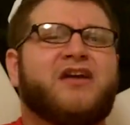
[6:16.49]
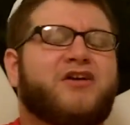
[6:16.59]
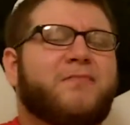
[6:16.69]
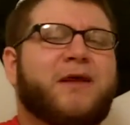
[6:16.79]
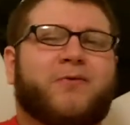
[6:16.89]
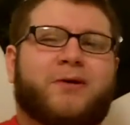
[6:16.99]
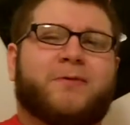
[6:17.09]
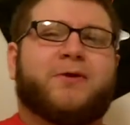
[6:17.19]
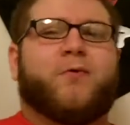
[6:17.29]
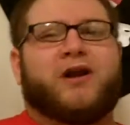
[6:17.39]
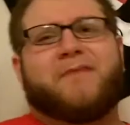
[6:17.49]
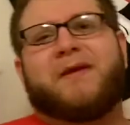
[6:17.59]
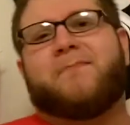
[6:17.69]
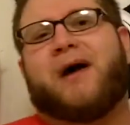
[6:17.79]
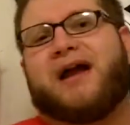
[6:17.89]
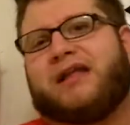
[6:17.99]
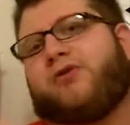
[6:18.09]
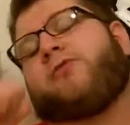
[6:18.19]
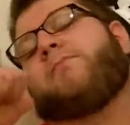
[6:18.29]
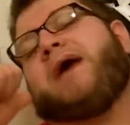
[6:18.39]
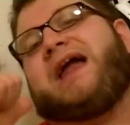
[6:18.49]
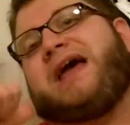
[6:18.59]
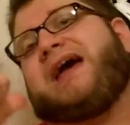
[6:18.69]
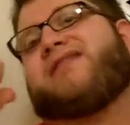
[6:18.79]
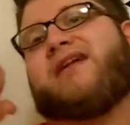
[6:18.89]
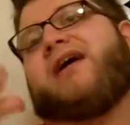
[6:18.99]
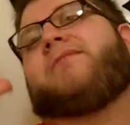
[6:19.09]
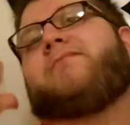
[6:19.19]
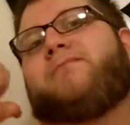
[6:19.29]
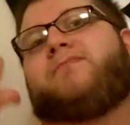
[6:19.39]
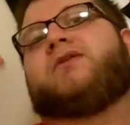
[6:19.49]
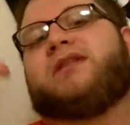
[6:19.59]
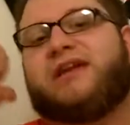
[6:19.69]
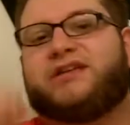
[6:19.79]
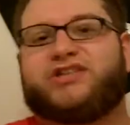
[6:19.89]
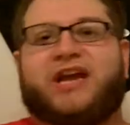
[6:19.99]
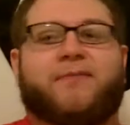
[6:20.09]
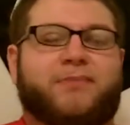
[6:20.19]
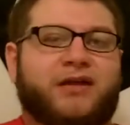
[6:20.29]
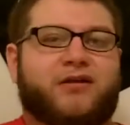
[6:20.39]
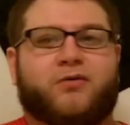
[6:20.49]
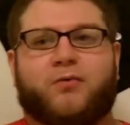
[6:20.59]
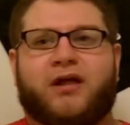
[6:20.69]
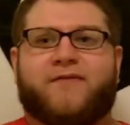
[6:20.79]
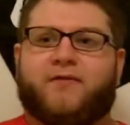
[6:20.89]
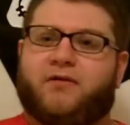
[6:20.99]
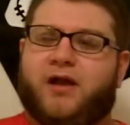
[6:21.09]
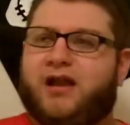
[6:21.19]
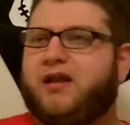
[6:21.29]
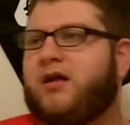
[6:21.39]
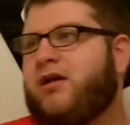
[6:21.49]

You can make whatever you want. I made mine like old badass, like I'm the league champion or whatever, and